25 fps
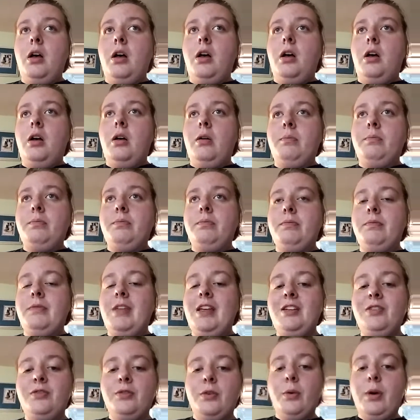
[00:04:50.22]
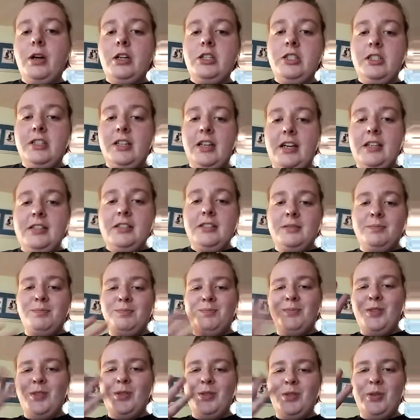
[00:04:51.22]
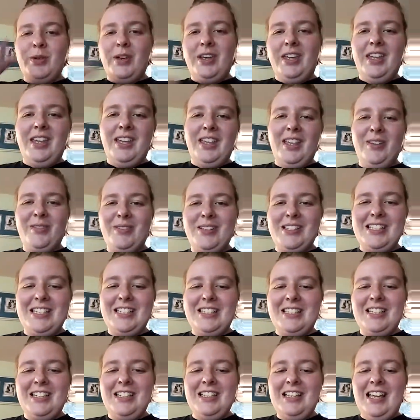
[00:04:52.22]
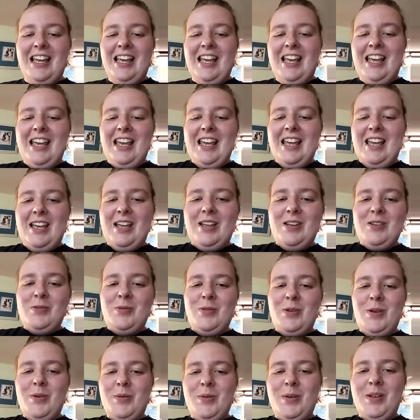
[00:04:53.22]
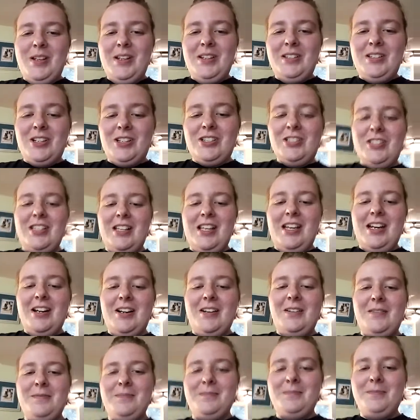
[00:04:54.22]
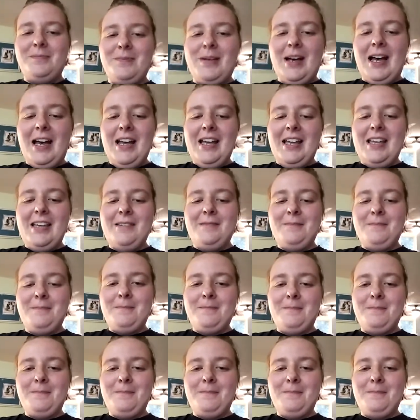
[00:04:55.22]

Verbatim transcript: um, thanks for watching, guys. It was quick, it was easy, and we will talk to you later. Bye.